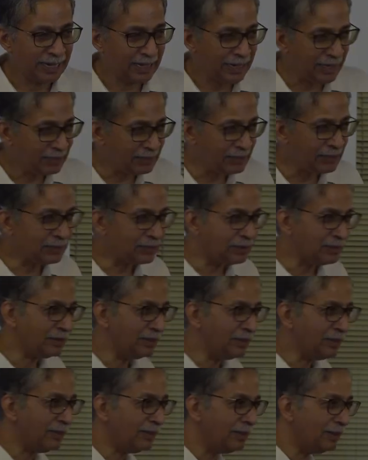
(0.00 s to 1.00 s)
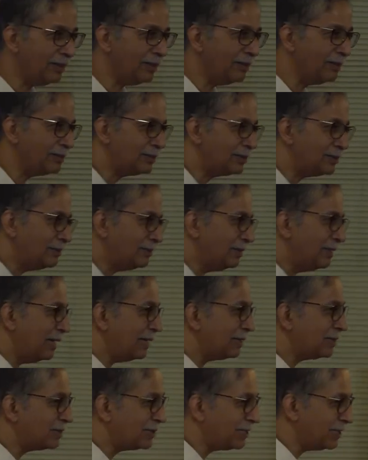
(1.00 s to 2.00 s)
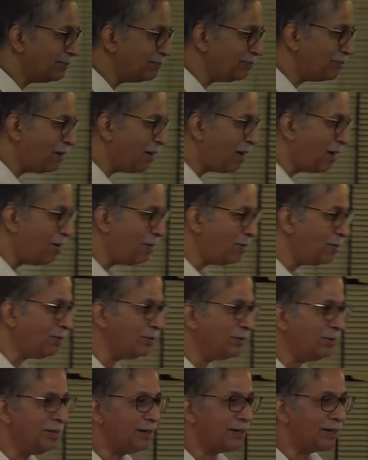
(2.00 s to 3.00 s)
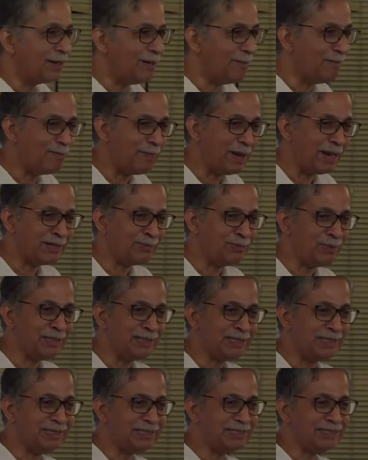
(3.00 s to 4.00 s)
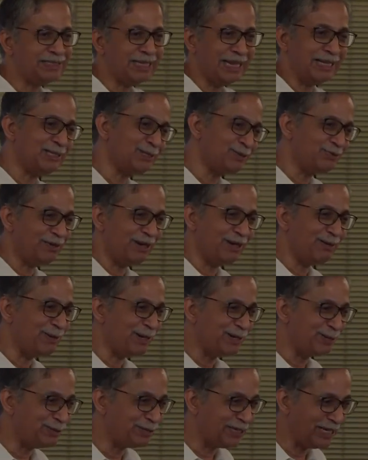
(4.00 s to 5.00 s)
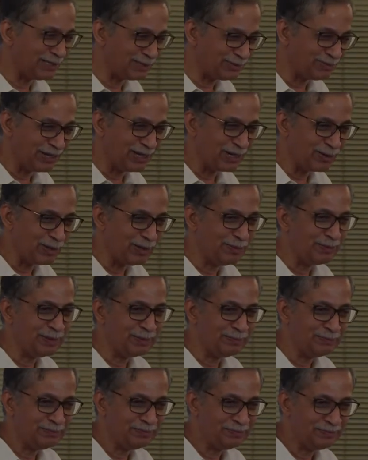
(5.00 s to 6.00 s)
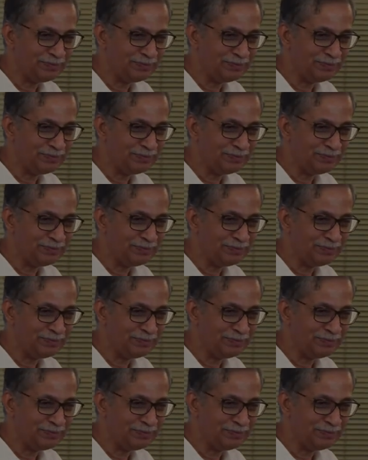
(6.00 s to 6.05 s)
Is it that somehow compatibility is satisfied when you satisfy equilibrium?